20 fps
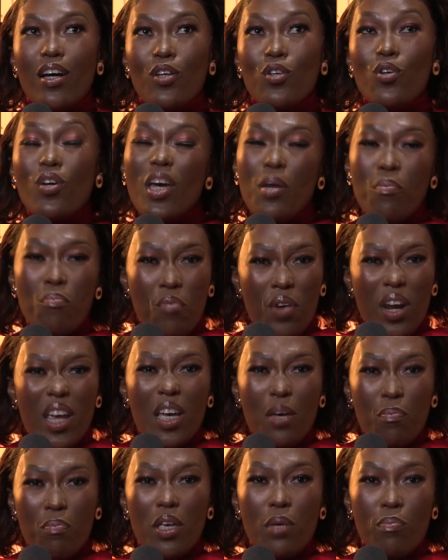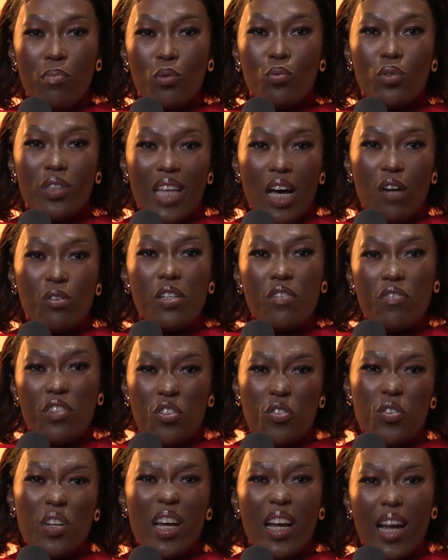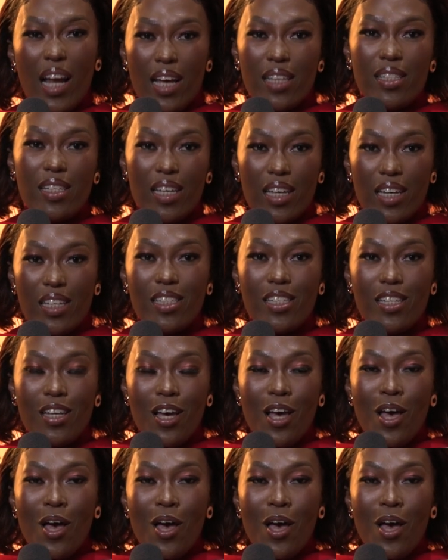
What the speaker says: you can break people without even realizing it.